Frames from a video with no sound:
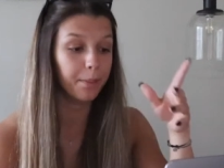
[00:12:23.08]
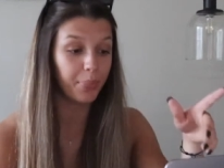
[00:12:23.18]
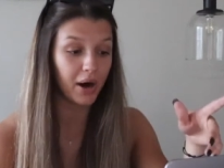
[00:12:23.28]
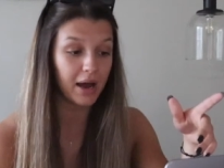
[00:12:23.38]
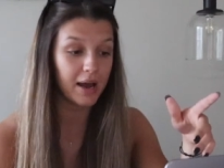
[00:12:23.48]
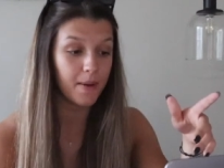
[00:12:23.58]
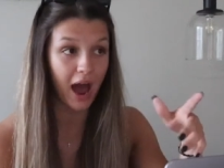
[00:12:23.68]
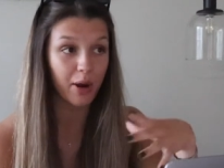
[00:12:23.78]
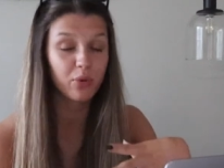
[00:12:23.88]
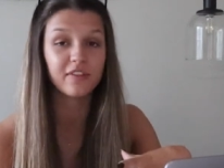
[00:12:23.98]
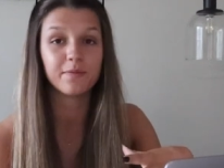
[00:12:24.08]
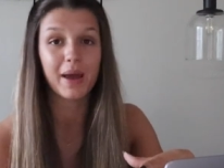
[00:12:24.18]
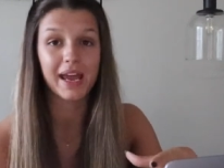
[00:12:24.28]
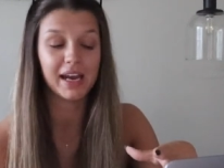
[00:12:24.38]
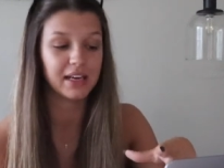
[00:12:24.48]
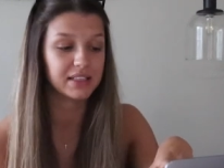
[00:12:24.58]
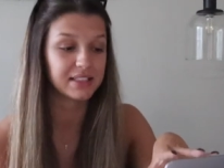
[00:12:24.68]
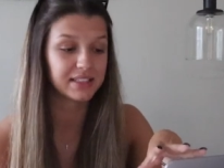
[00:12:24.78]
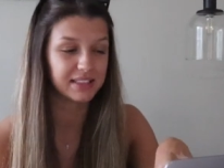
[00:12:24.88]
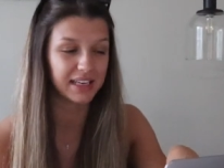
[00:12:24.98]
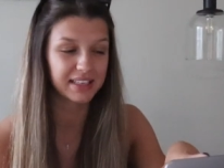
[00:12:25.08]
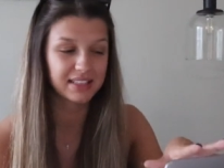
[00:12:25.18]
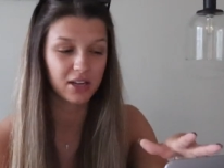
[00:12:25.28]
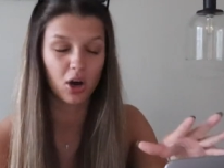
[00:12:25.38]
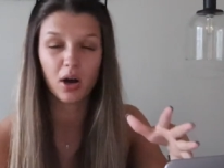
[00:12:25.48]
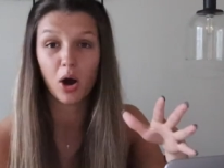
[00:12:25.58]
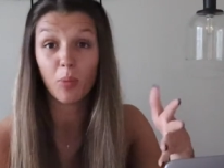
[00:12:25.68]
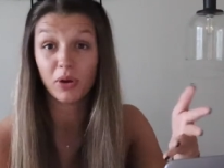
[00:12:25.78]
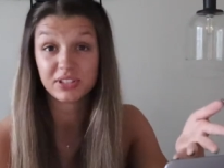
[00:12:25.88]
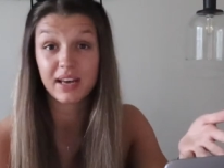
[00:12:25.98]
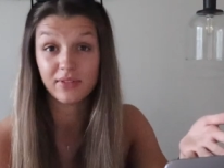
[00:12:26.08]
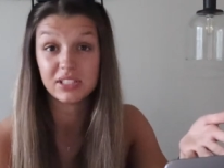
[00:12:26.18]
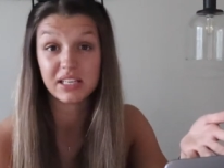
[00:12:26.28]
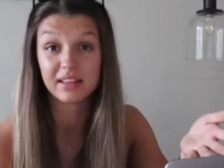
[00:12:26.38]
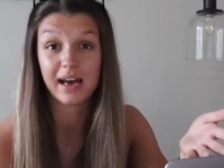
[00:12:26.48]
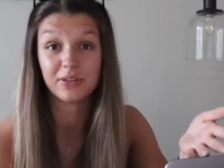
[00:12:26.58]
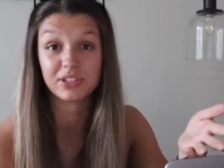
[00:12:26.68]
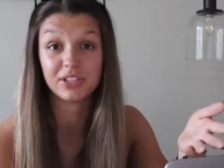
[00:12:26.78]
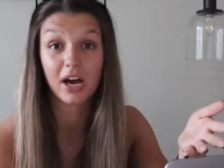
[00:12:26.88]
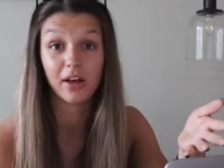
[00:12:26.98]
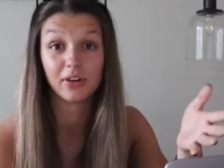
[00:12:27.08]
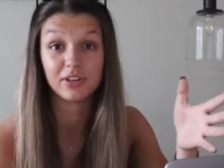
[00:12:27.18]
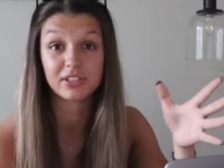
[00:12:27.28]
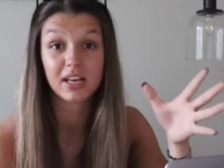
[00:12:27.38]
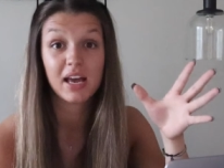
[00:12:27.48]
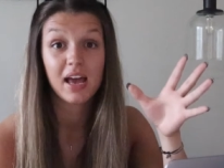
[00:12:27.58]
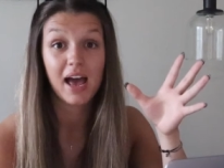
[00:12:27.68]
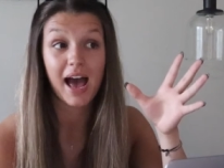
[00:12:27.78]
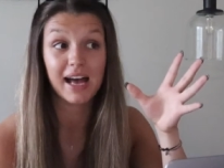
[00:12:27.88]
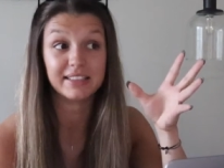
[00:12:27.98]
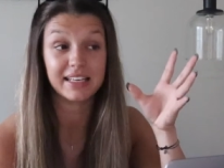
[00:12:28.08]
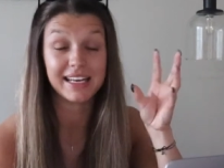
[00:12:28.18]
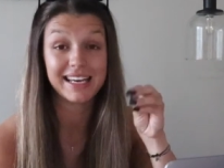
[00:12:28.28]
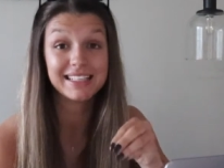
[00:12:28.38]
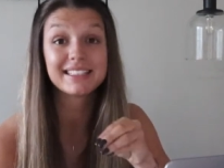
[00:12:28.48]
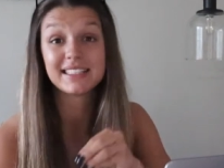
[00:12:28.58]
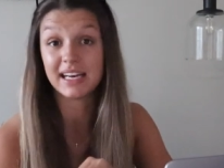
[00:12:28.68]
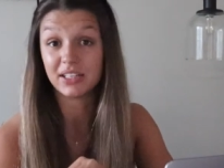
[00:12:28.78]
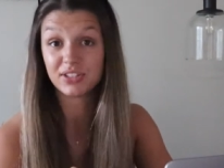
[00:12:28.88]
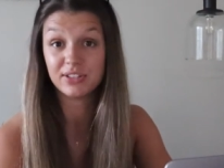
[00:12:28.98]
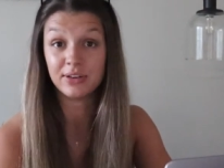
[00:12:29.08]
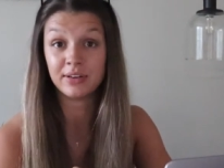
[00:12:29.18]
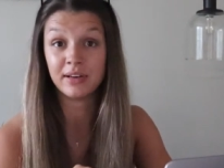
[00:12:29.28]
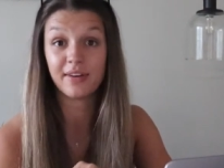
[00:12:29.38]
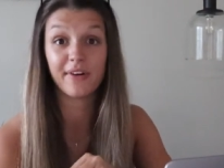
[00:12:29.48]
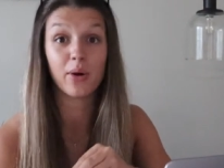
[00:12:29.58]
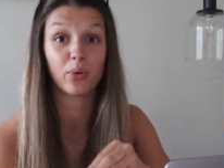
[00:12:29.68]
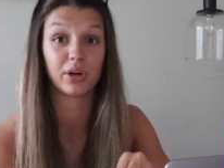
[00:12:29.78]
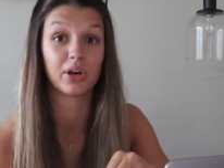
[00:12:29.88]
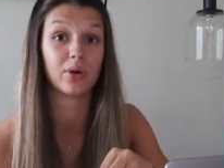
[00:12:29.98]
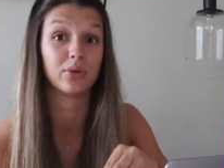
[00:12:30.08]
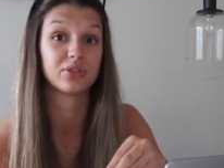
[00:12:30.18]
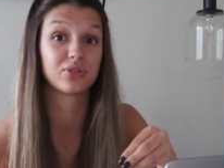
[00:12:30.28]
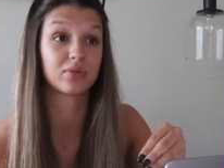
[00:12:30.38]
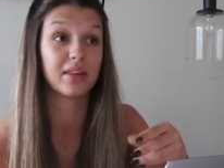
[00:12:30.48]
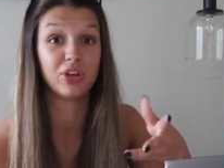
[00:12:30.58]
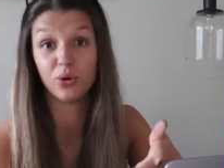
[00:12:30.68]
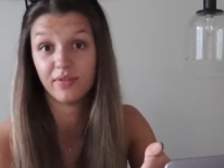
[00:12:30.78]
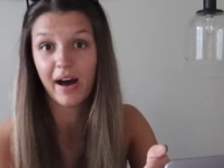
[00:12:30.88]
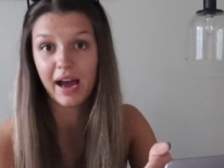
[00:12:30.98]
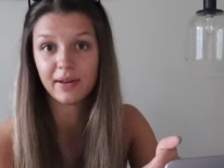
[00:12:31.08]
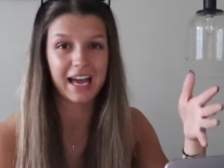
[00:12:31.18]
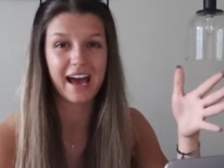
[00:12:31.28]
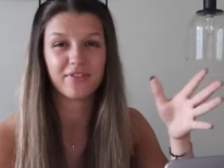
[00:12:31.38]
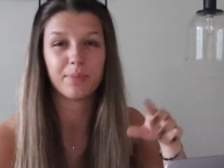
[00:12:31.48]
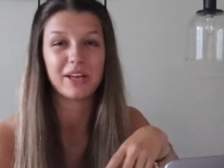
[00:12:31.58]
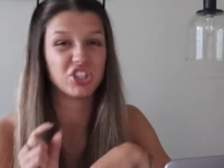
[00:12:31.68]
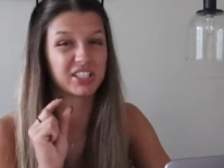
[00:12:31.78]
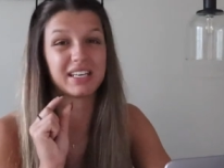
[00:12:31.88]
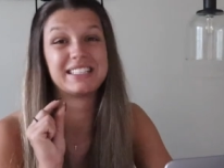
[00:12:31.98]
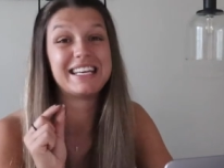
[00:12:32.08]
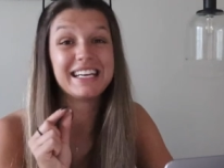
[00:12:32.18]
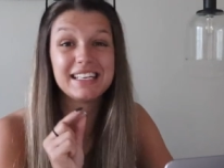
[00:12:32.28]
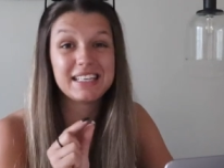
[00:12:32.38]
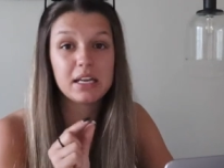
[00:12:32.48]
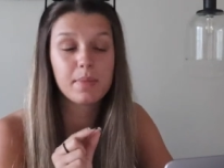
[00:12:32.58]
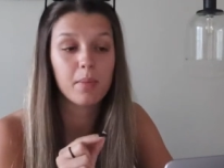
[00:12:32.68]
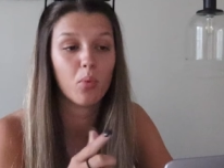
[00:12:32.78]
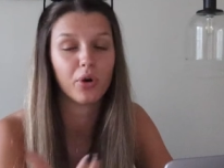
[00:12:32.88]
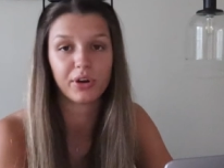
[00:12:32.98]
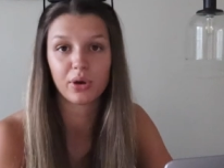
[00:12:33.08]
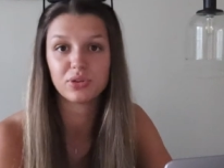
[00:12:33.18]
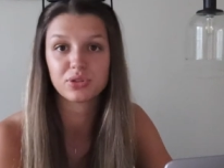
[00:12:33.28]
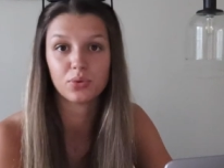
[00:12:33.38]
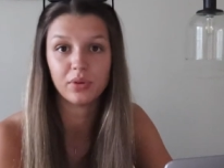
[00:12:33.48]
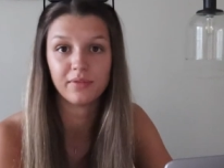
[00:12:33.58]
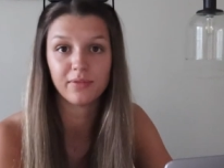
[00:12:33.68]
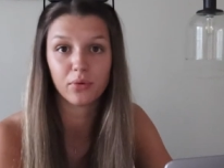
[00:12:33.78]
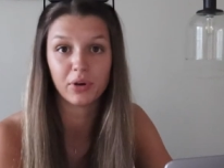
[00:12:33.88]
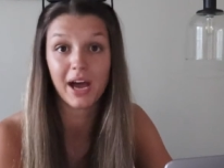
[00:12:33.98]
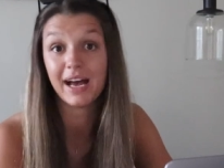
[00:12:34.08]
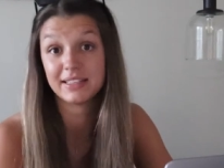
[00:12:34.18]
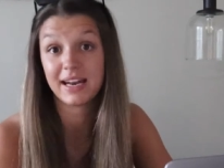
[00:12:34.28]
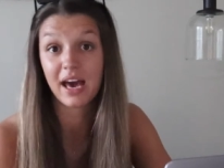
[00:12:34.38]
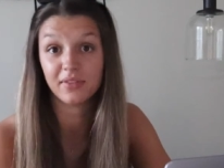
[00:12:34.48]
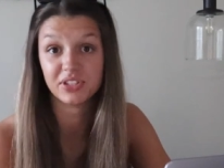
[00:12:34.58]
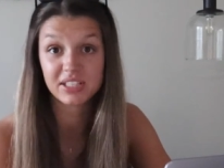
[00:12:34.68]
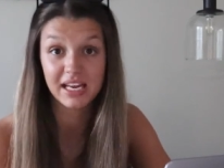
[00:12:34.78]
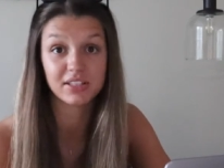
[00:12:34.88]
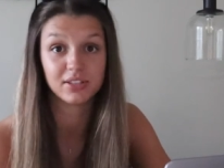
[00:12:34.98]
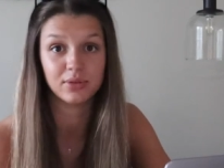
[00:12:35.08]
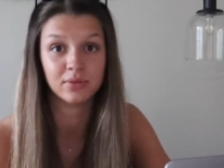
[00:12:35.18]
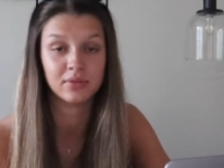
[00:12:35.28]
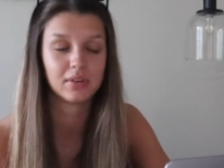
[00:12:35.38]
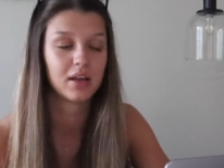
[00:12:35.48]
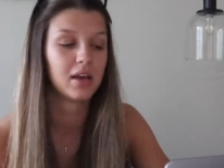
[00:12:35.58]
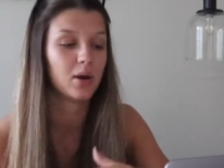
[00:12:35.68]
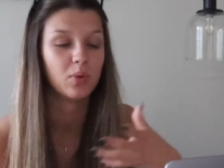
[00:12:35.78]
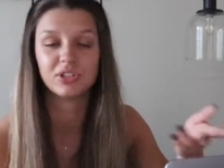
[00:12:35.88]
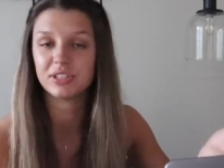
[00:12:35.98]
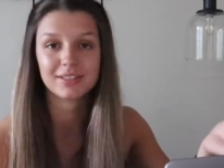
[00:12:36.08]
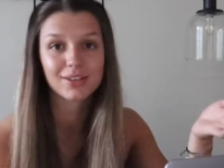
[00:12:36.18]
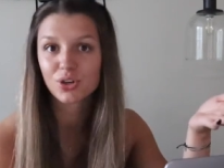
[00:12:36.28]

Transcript: but i would have paid six almost $17000 as an in-state student if I were to go to U of I. Like I have to pay just a teeny teeny bit more to go to school in Florida as an out-of-state student, which is